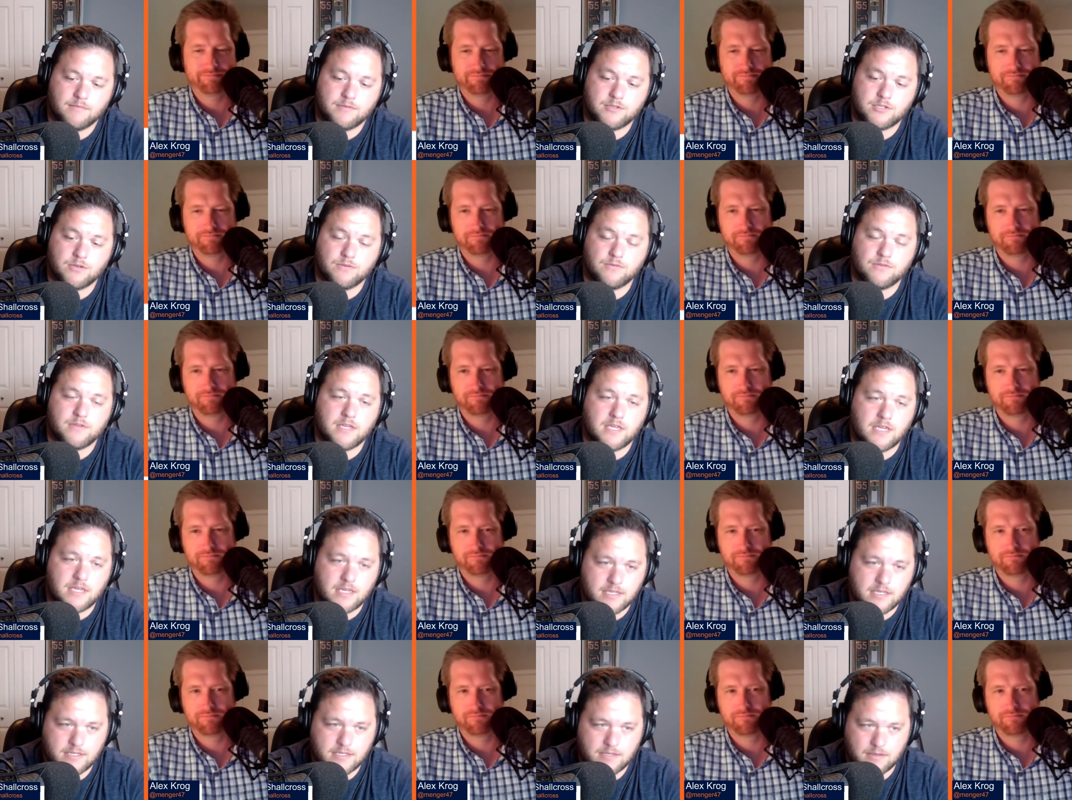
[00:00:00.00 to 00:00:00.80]
Speaker 1: so
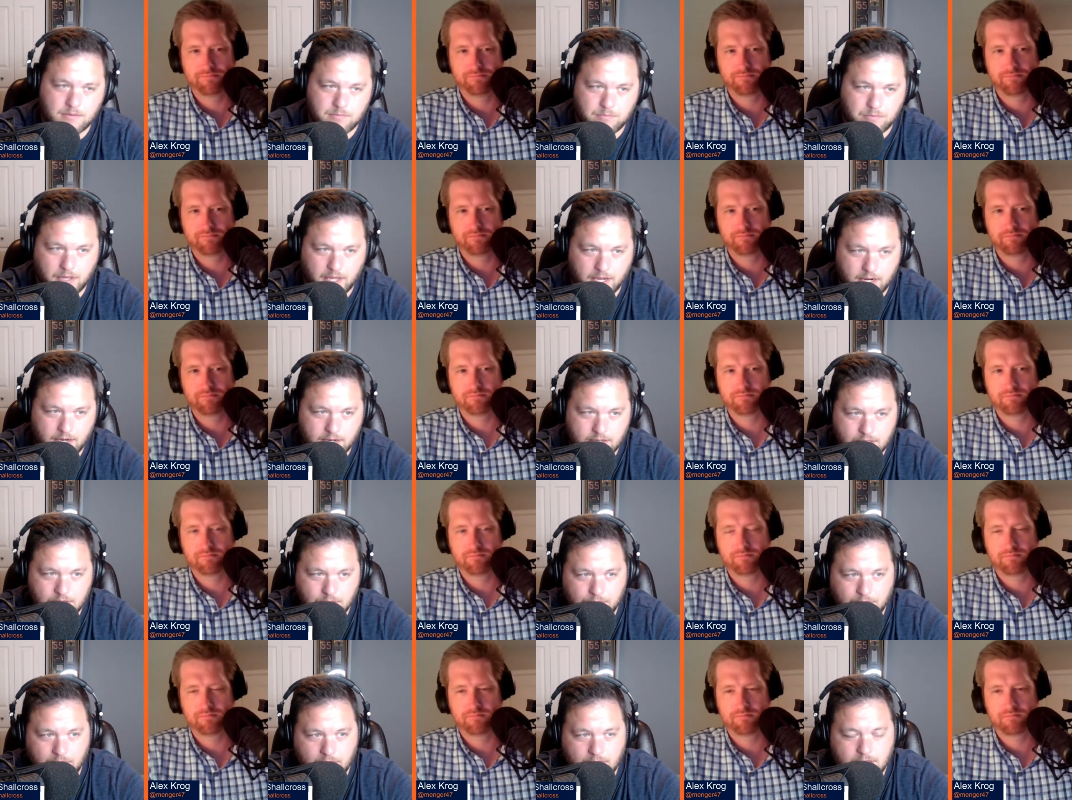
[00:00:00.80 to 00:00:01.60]
these players
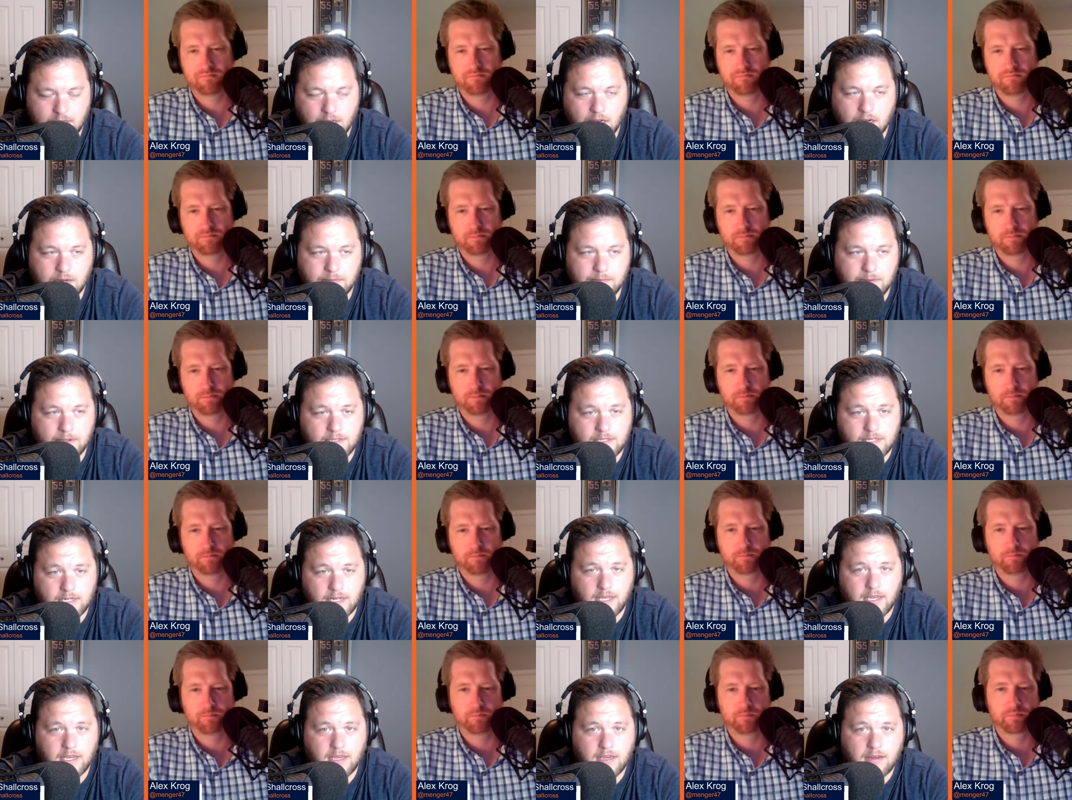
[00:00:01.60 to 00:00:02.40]
that we are talking about
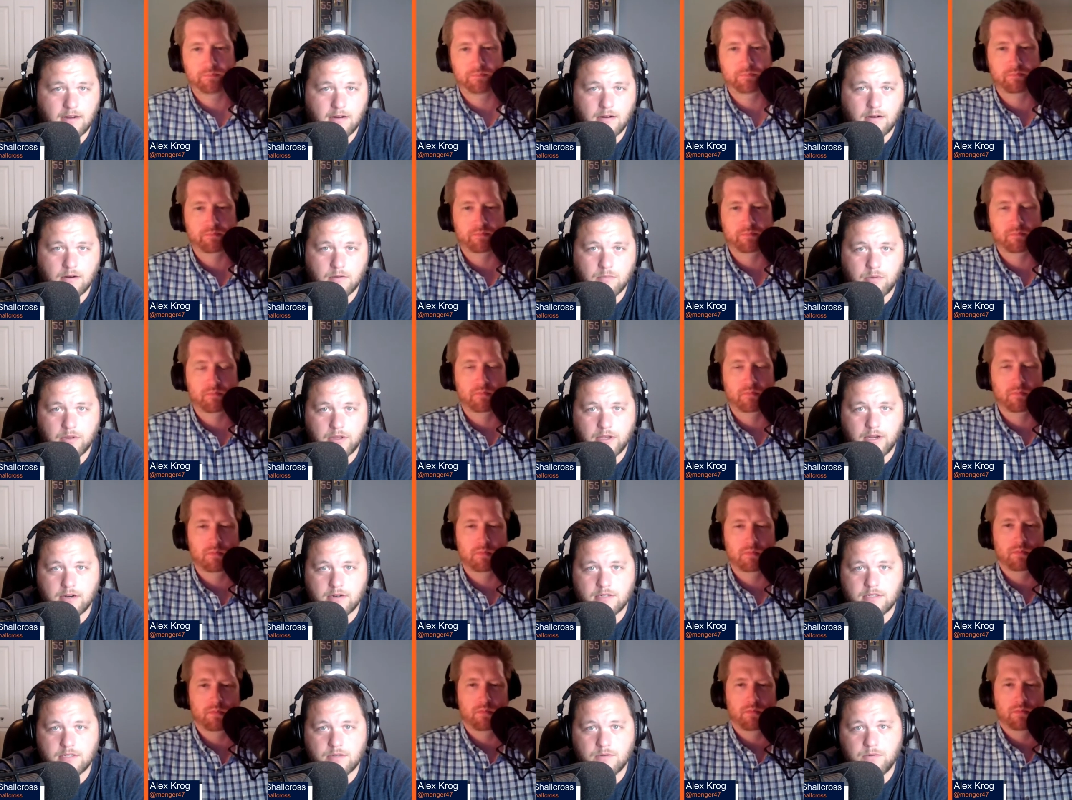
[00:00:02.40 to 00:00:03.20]
today are
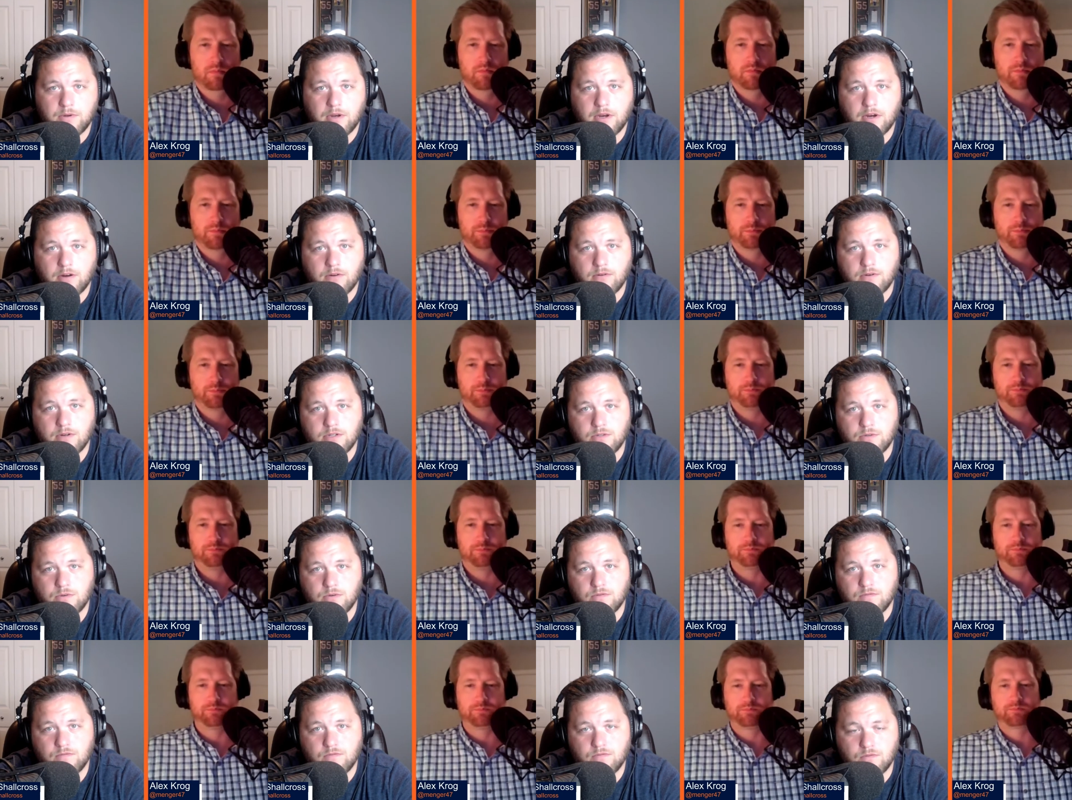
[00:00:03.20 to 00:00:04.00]
players that we are going
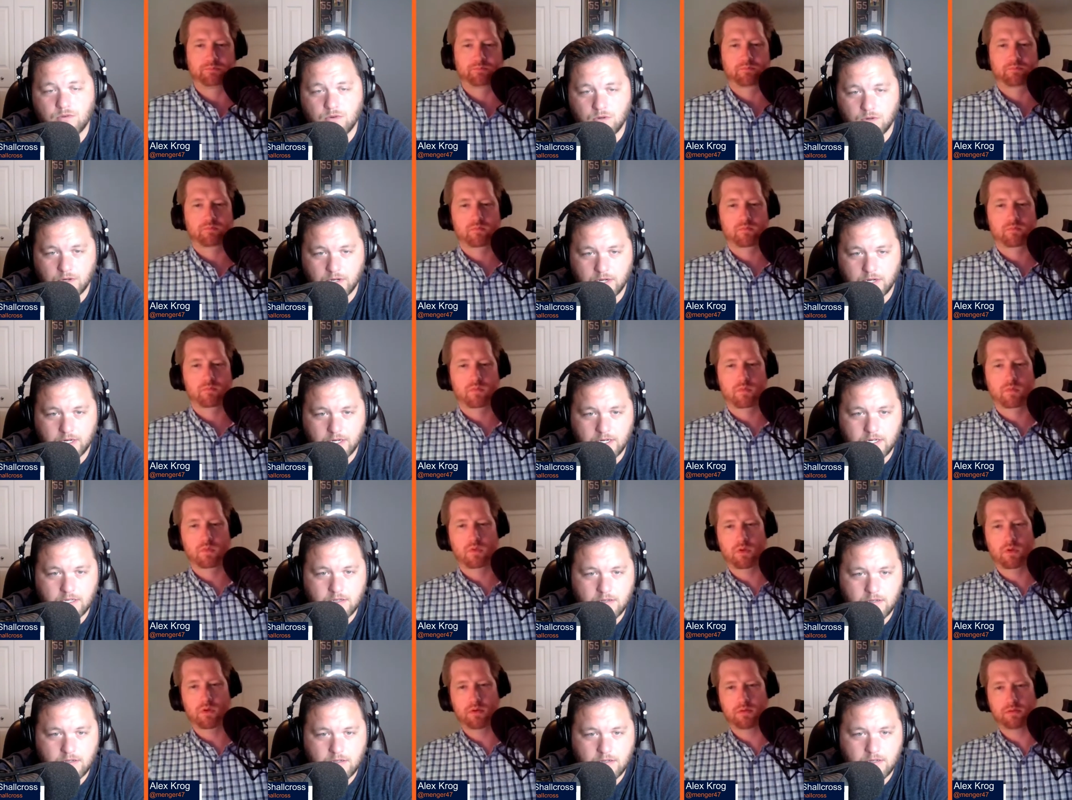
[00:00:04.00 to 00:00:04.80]
to avoid
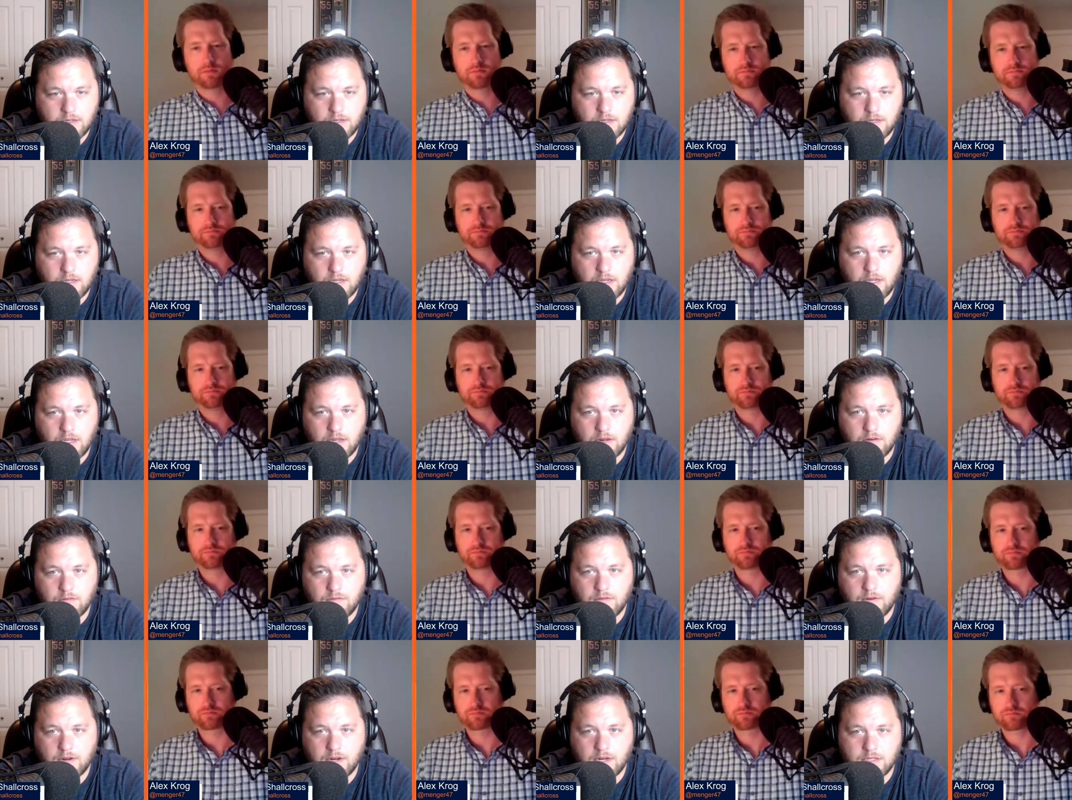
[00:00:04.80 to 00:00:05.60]
in
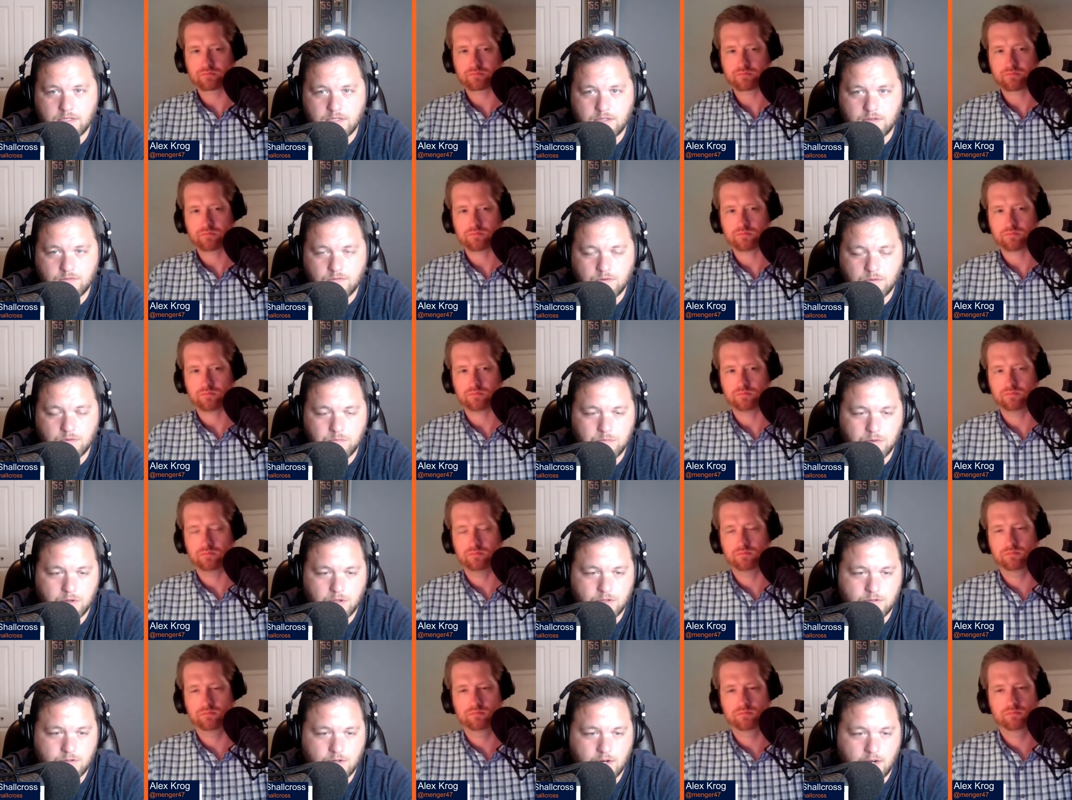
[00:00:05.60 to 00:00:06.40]
fantasy
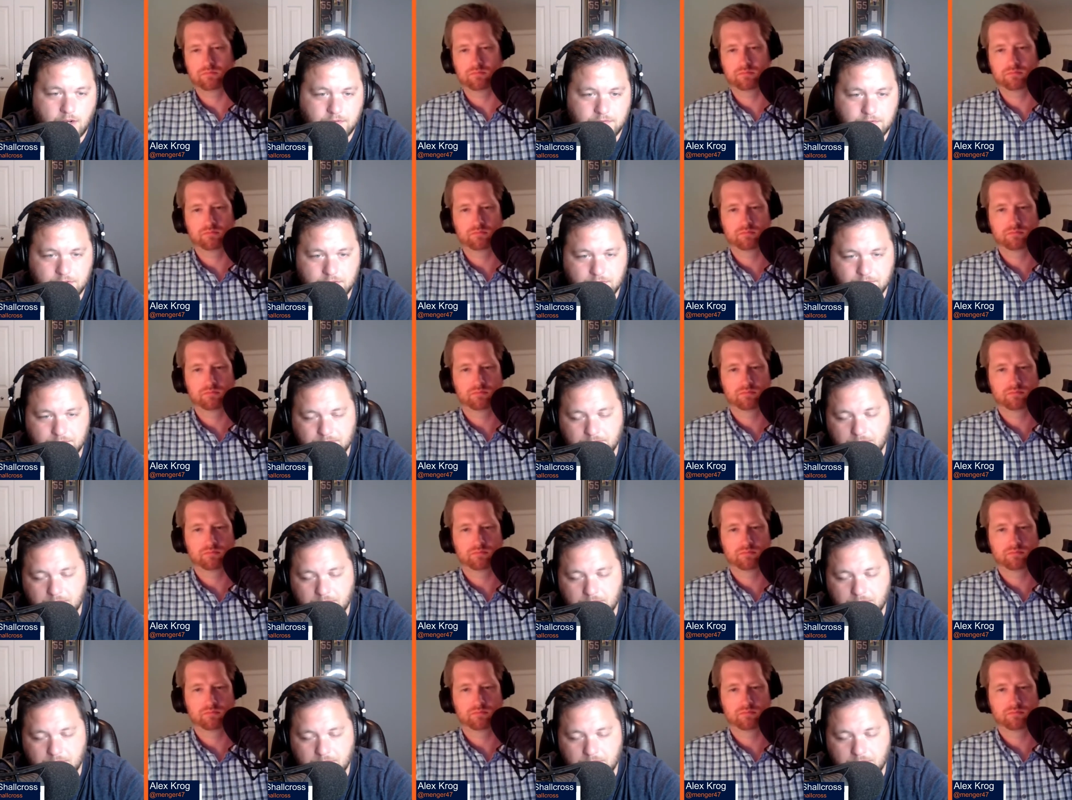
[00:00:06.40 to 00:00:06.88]
football drafts.